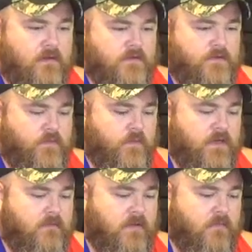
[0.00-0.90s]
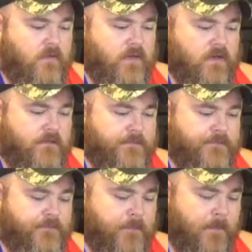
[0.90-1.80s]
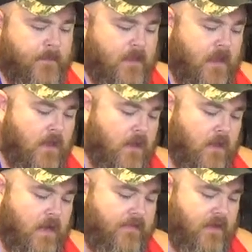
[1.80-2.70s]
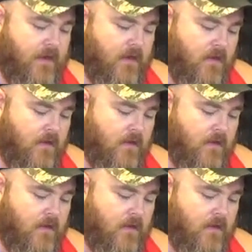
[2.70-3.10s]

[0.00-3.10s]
spoon in my bowl here, and then